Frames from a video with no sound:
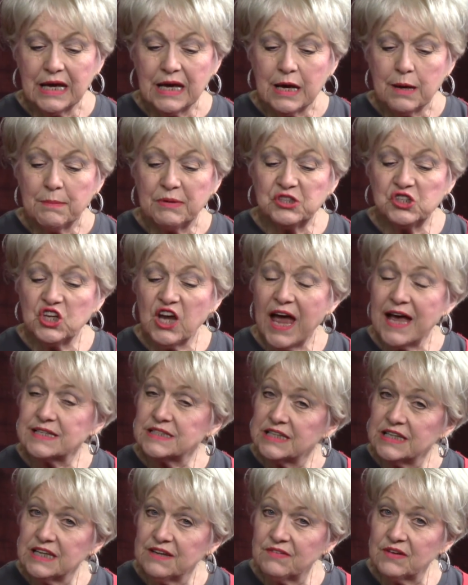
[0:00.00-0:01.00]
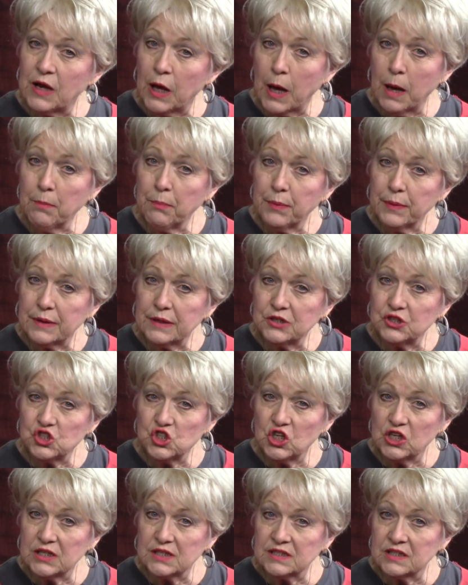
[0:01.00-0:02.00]
But she hasn't given up, and
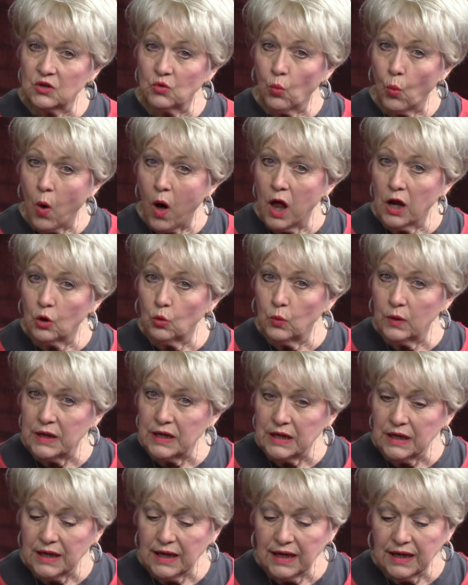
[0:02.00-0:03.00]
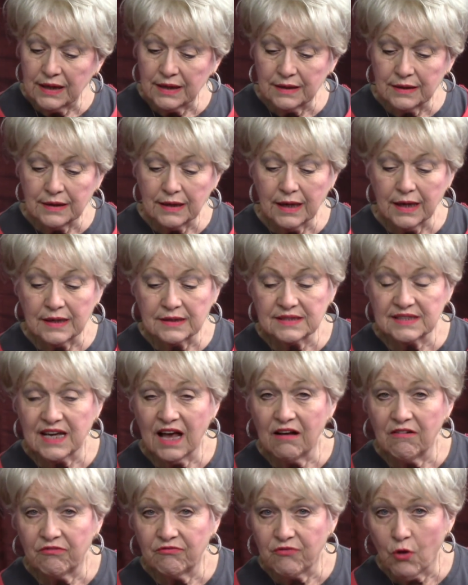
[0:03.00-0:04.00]
she isn't wallowing in a
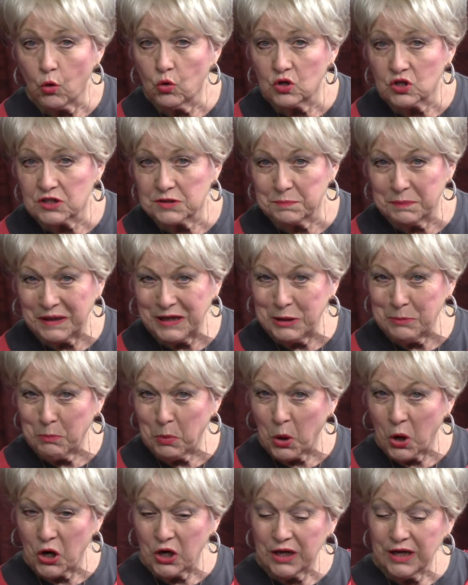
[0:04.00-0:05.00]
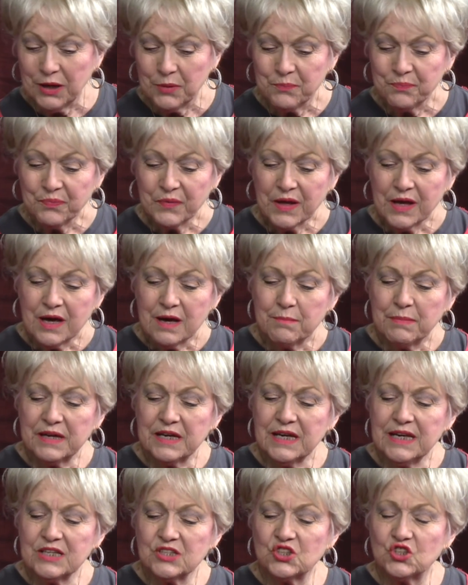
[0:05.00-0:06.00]
self-focused pity party,
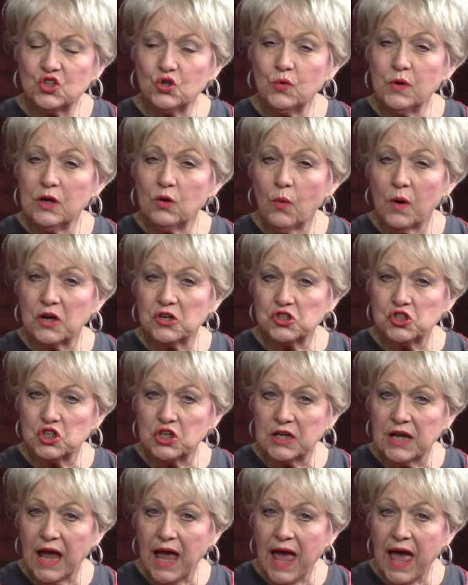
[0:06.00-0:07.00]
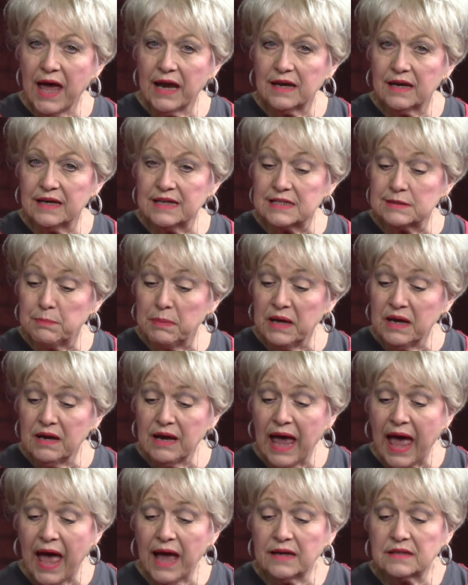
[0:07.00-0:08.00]
but is doing what she can and is
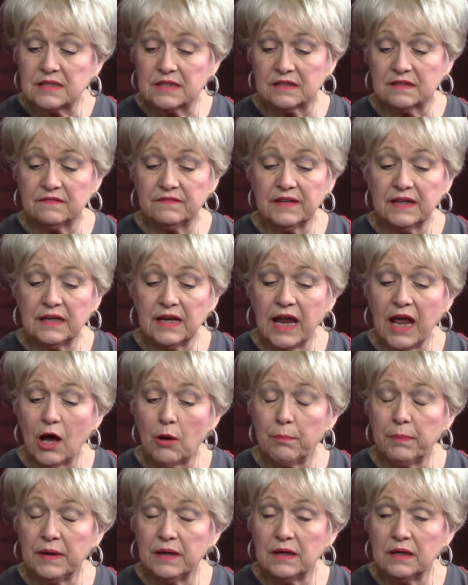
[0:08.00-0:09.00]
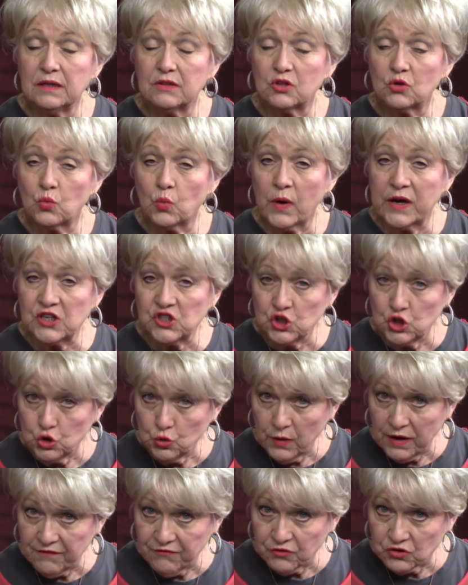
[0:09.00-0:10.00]
being active in helping the
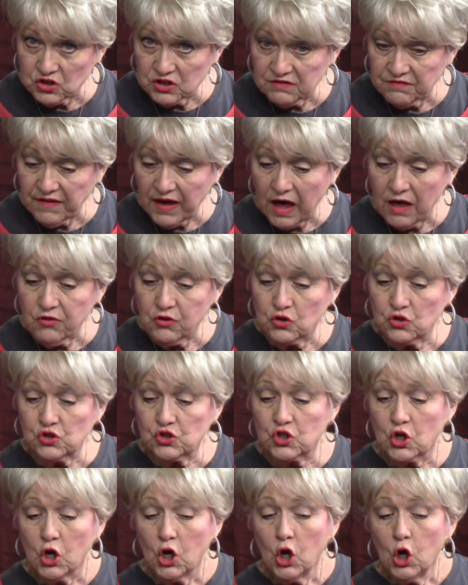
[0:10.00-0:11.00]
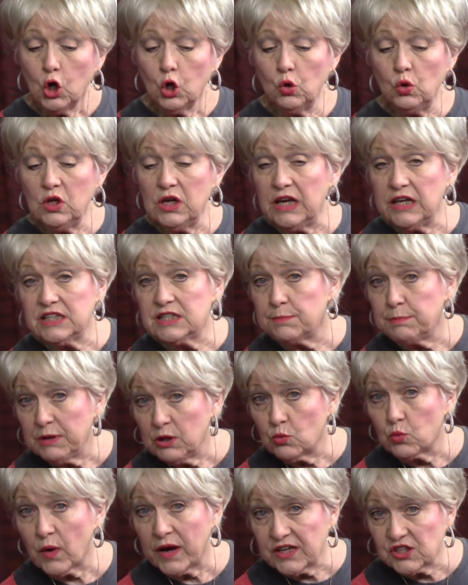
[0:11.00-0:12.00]
rescue efforts of others who need to
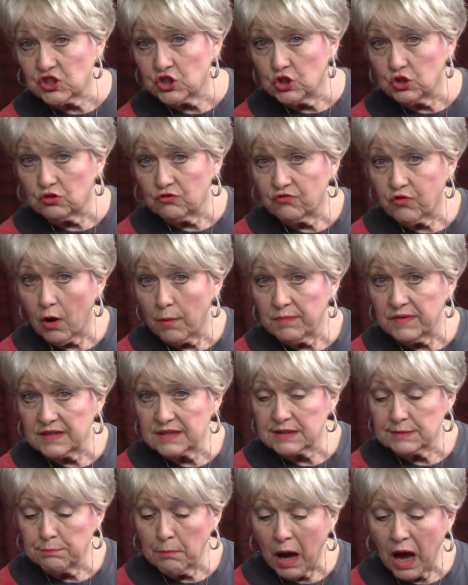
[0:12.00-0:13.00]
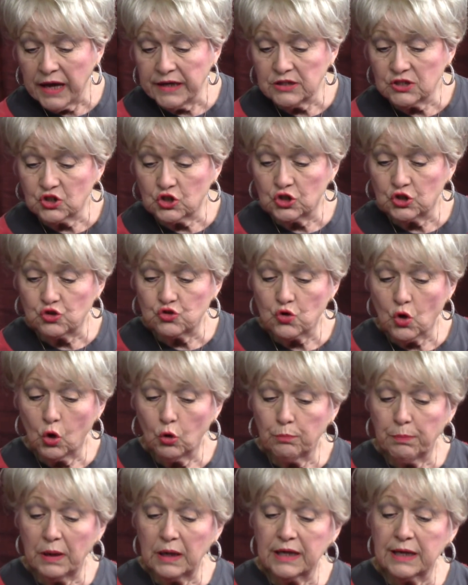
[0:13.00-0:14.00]
be rescued from this
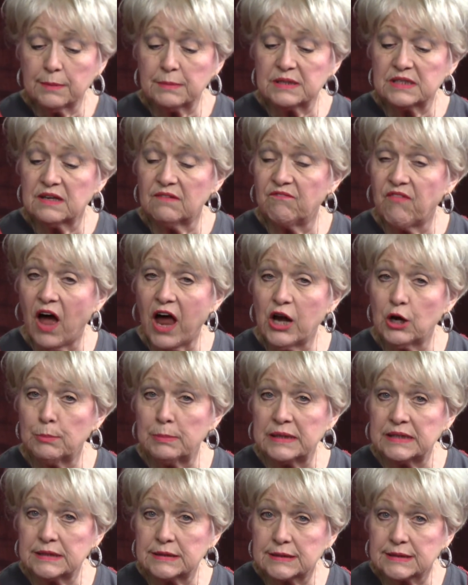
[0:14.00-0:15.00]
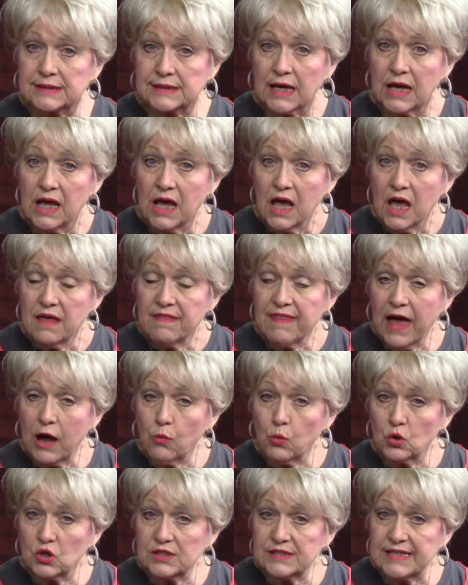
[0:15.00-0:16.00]
mind-controlled polygamous environments that
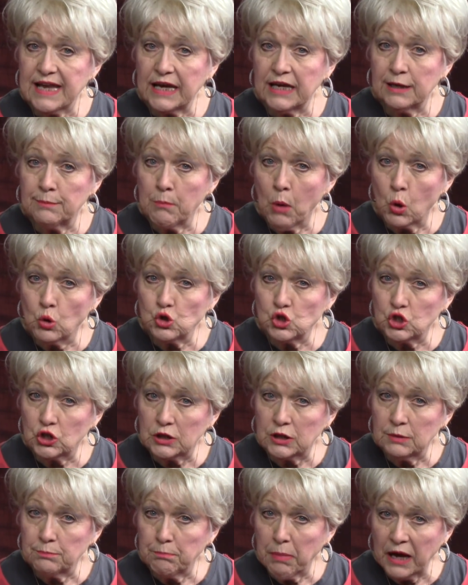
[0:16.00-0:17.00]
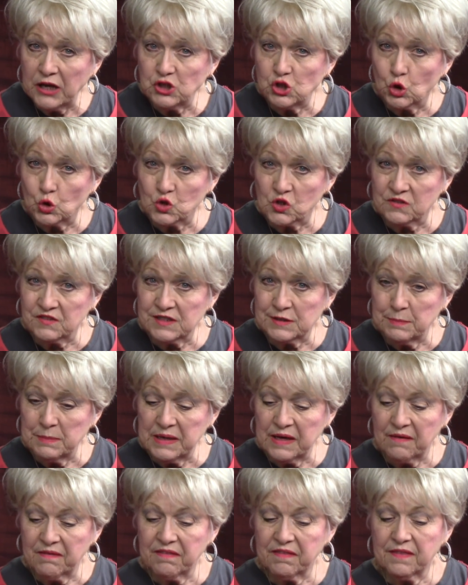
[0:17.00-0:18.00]
were set in motion by Joseph
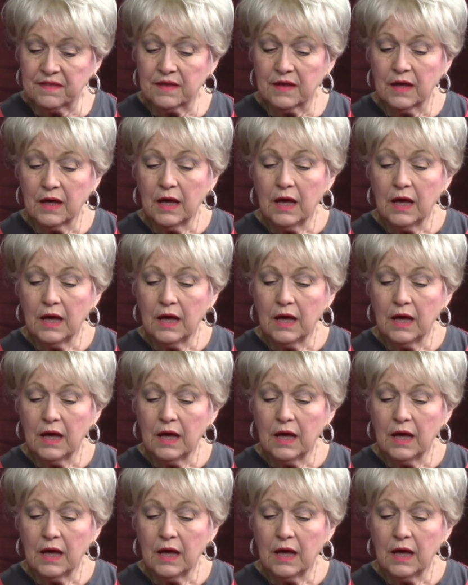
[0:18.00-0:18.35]
Smith.